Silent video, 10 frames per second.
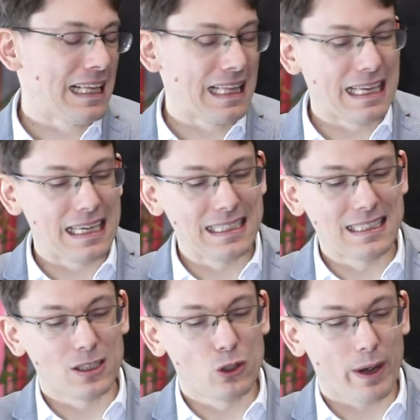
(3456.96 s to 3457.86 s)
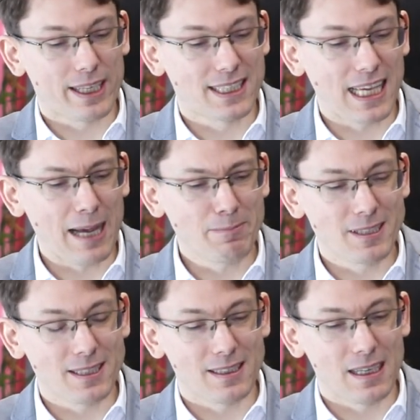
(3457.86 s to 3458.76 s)
is to
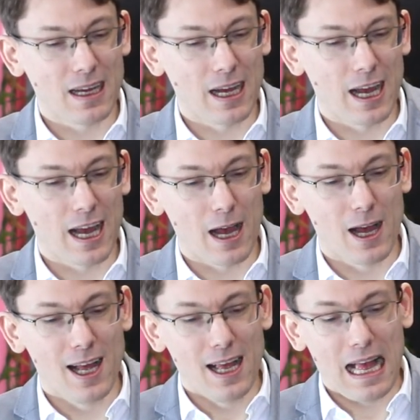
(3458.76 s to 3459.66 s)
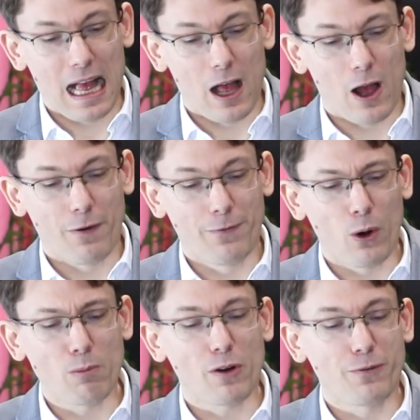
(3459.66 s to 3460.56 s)
accept a
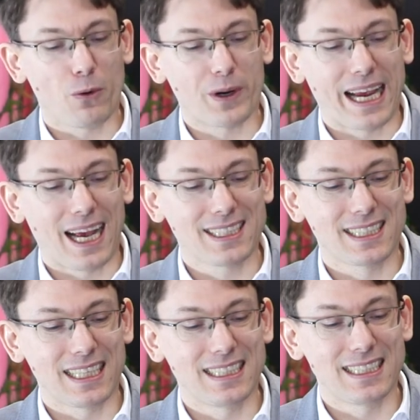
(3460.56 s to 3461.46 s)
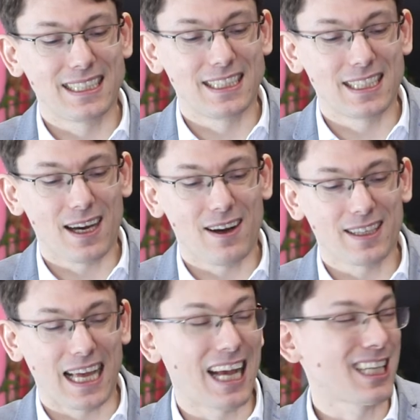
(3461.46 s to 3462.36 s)
form of forecast that is
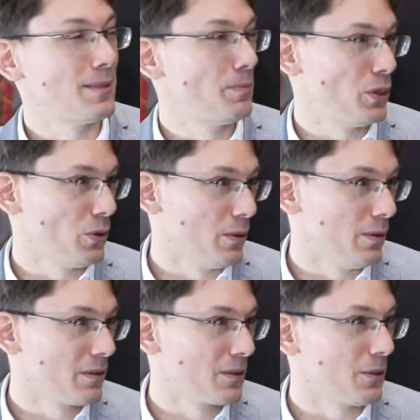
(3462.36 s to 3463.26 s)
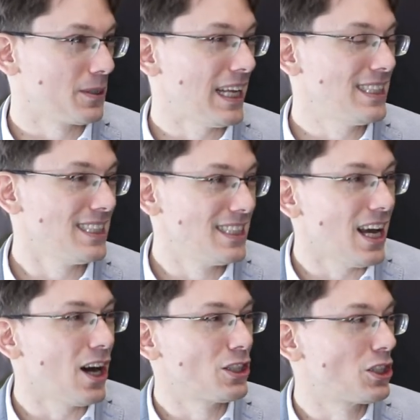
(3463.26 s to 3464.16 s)
not as pure. You know, that is
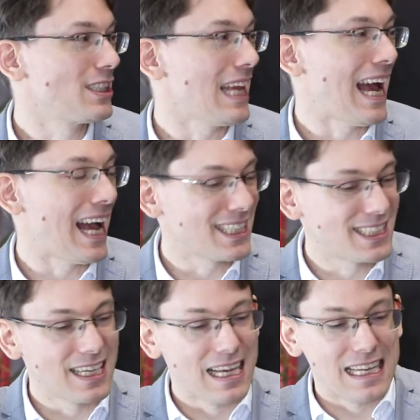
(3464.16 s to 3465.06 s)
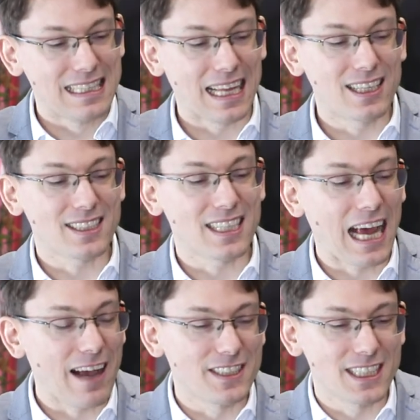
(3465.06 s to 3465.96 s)
not just as, that doesn't
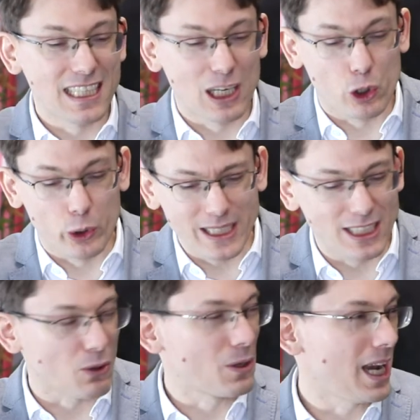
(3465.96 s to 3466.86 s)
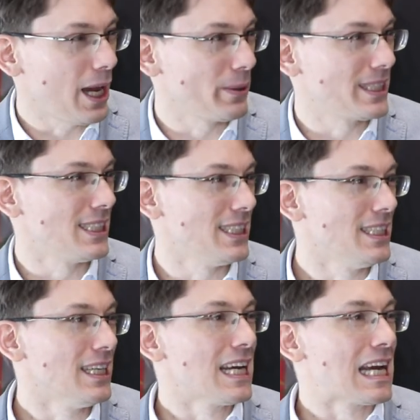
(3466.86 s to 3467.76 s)
have this crystal clarity
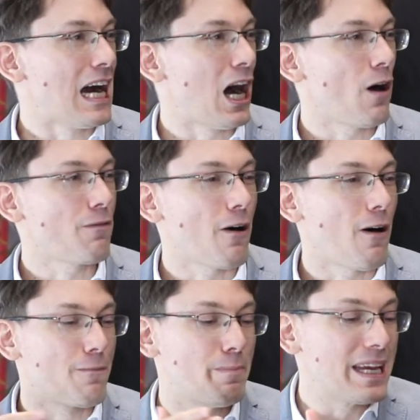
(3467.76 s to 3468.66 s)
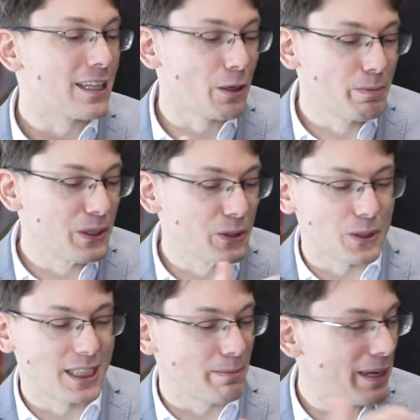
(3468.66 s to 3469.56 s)
of being the pure
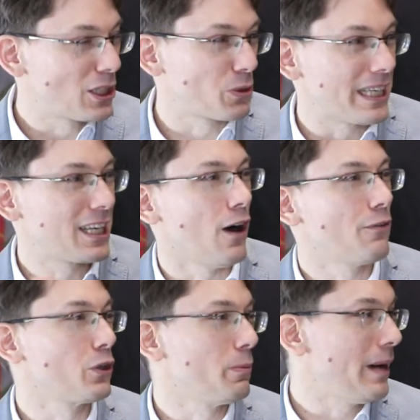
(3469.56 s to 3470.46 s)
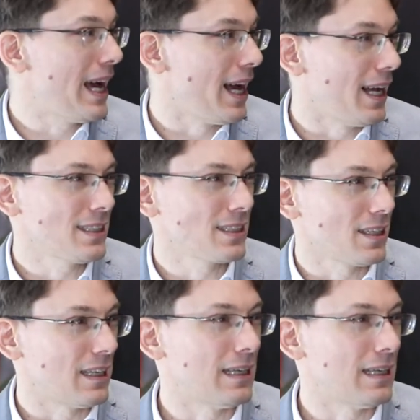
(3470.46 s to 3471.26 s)
symmetric of your past.